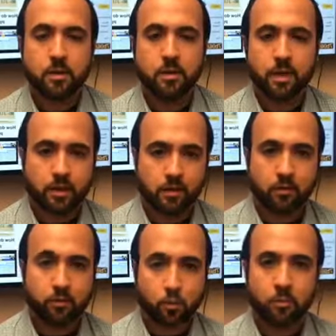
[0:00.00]
then
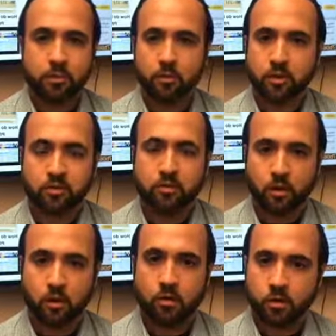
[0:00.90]
if you appeal this
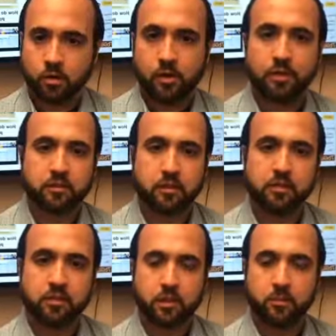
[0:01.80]
year, you know that that
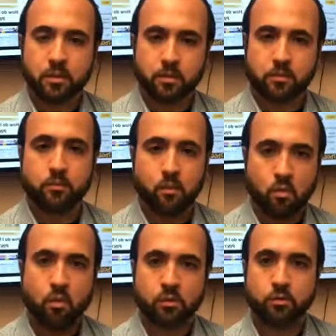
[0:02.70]
saving is going to be good
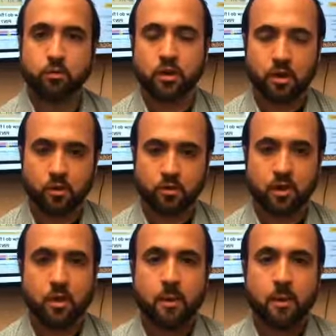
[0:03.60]
for two years.